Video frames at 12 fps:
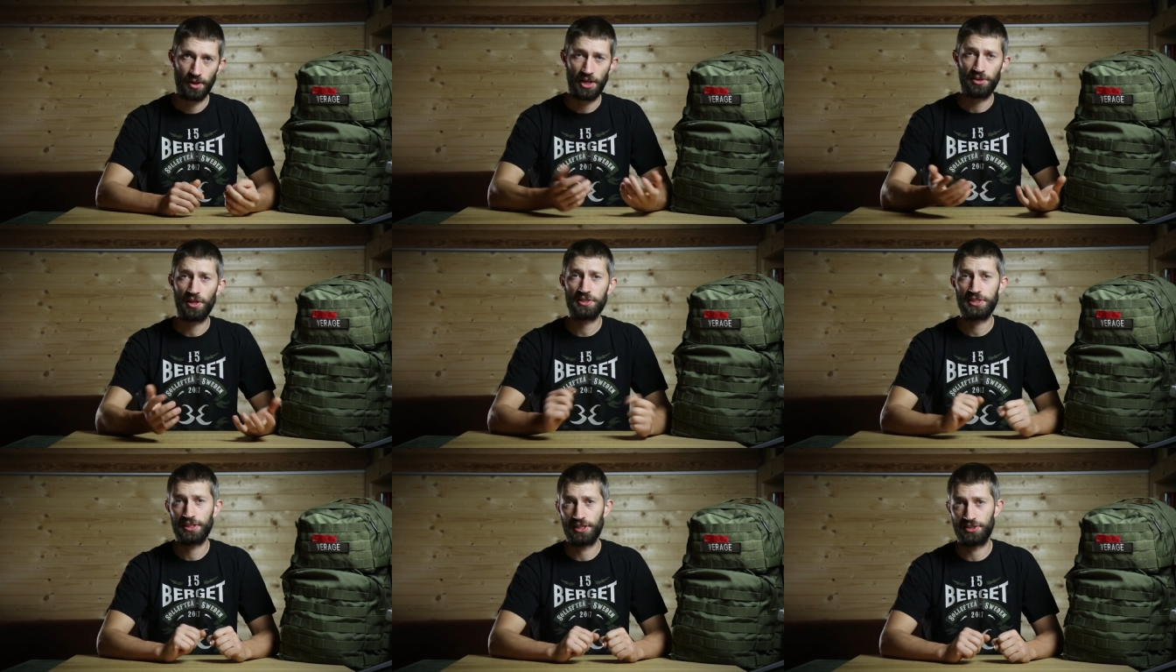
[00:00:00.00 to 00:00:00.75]
And the
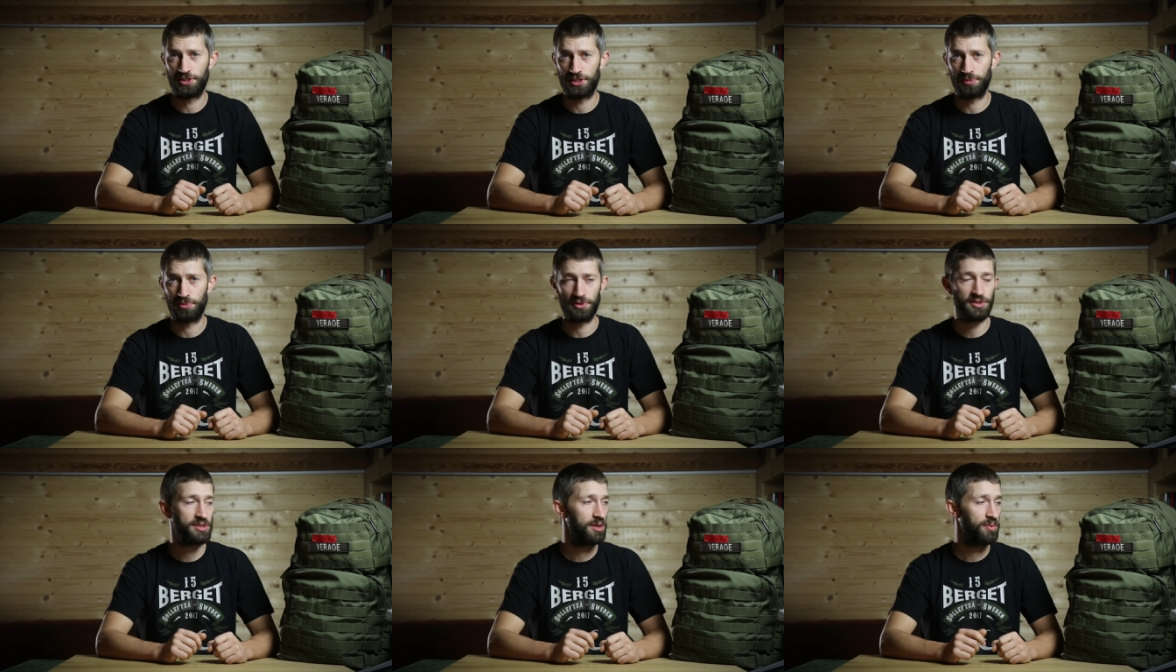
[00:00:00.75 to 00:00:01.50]
last thing is the
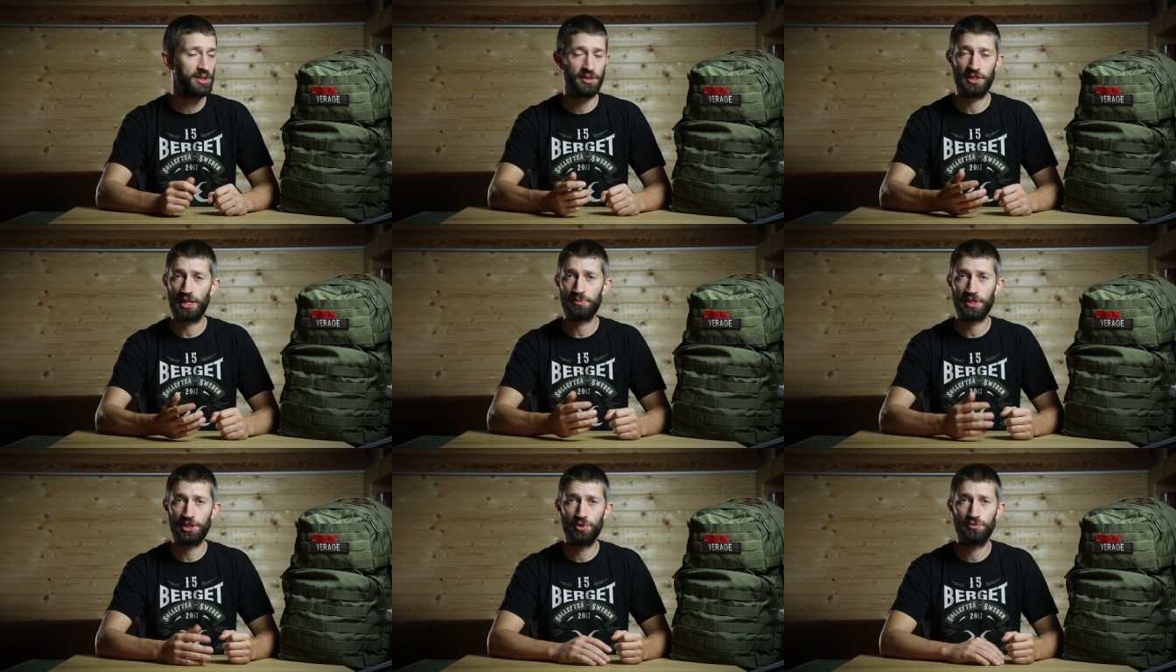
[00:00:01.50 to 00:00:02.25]
zippers. With the
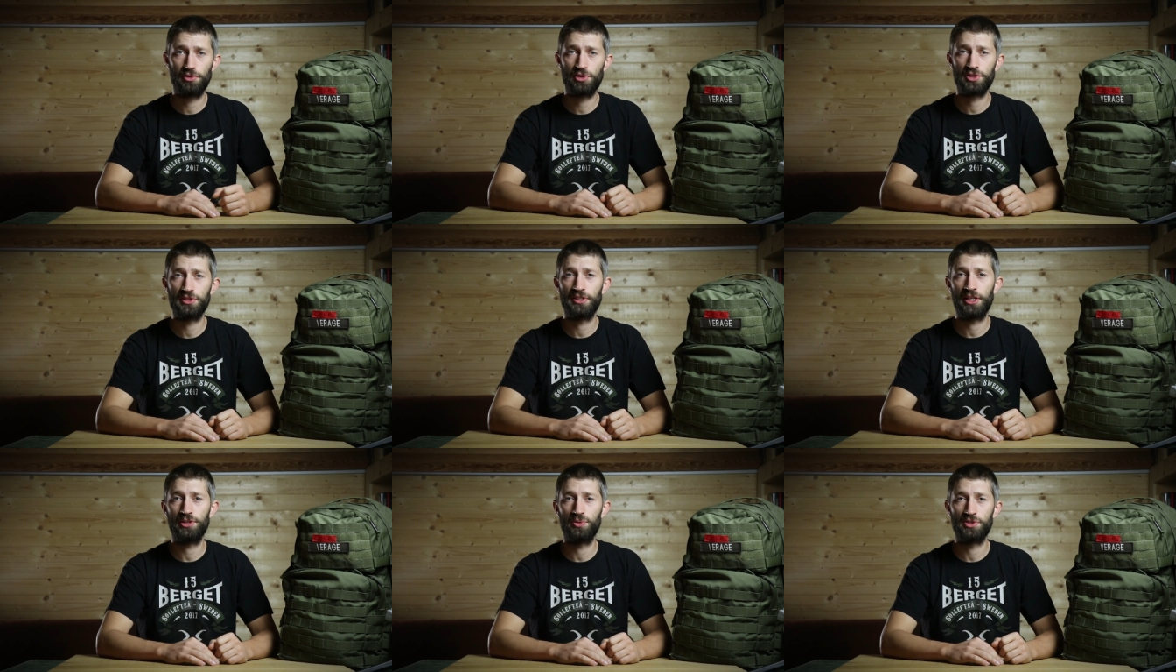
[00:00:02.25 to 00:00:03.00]
MK2 version,
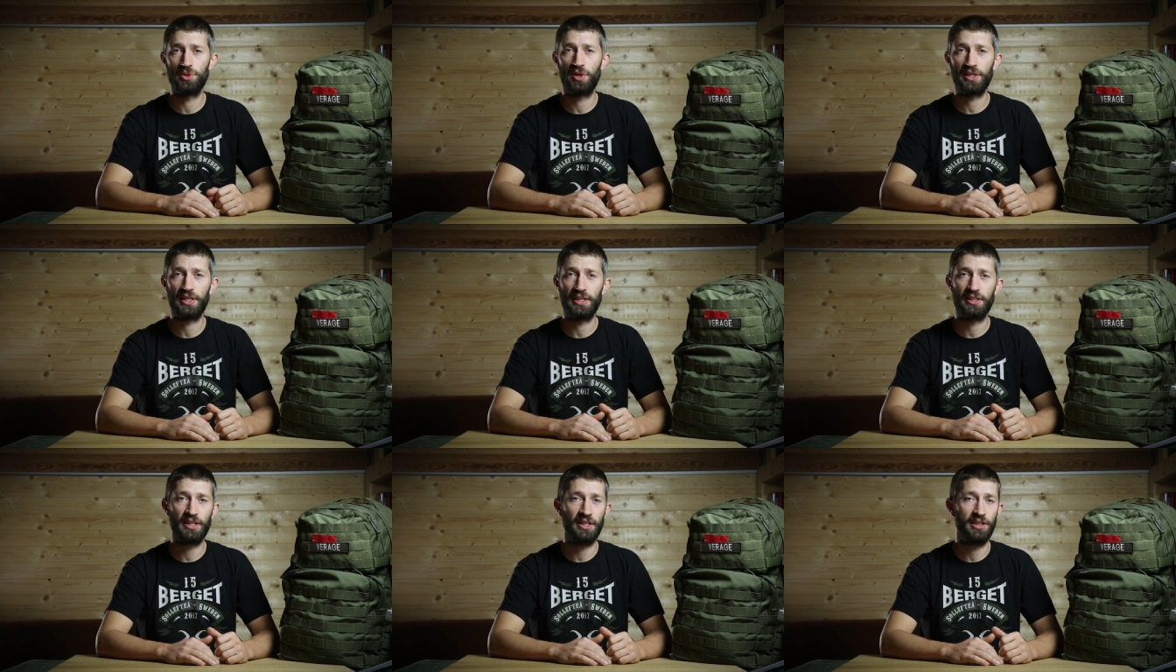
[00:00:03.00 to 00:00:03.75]
they use the
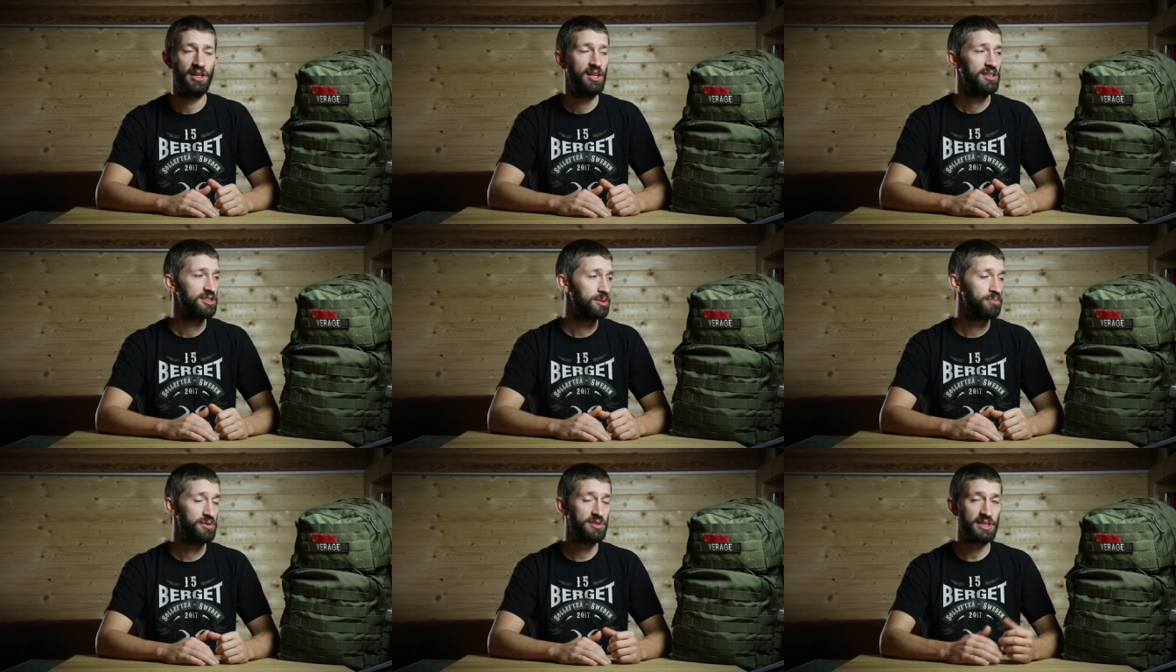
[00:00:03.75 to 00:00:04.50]
YKK
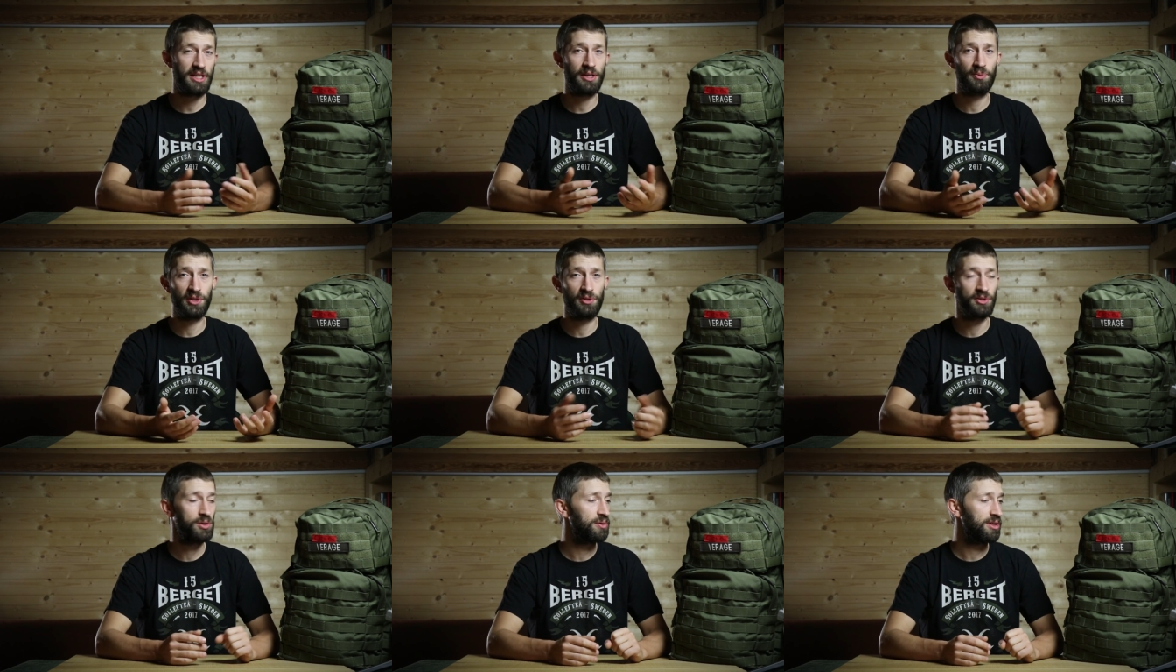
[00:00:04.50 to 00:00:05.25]
zippers, and we all
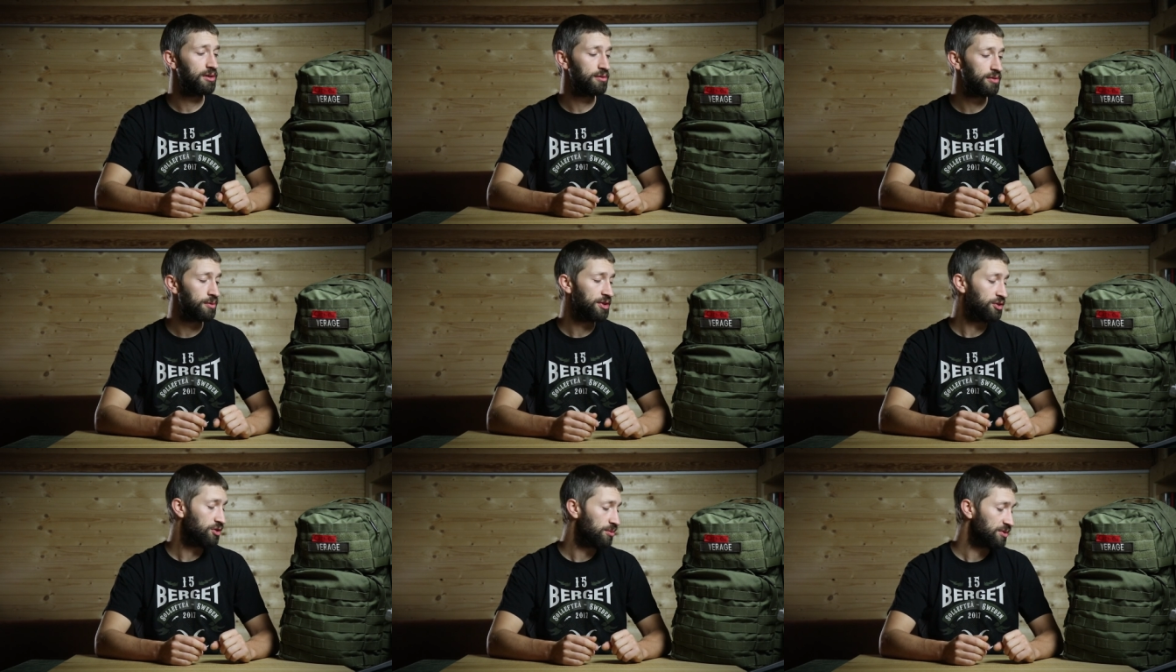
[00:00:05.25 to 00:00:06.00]
know they are very
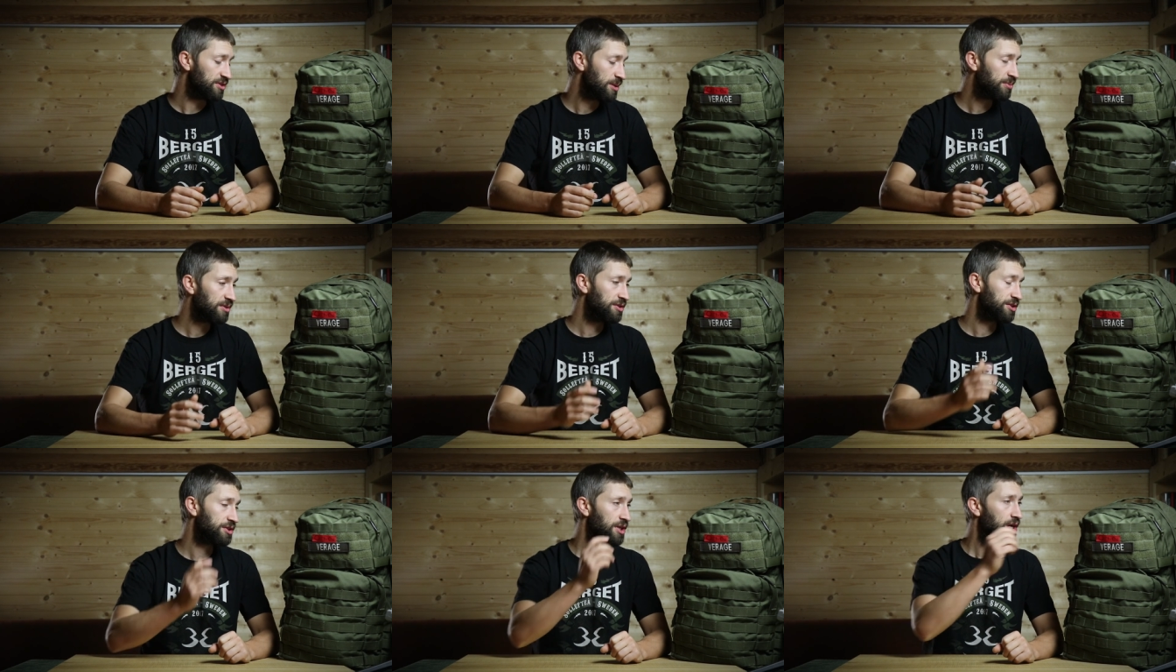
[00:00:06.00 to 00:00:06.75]
durable
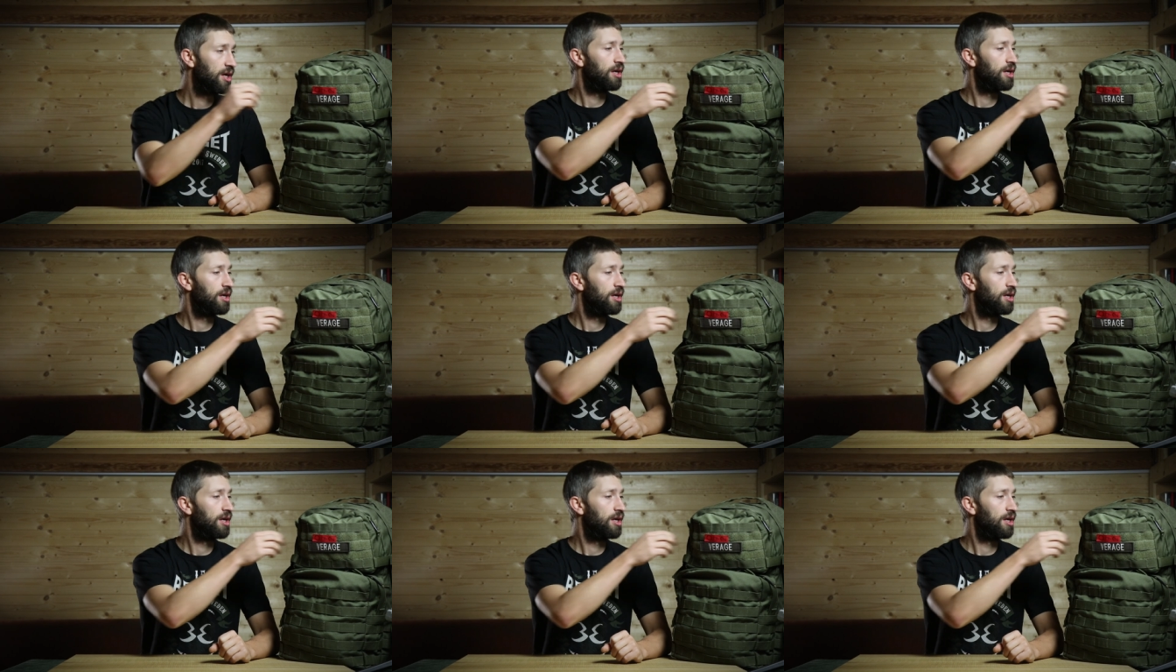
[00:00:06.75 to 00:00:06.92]
zippers.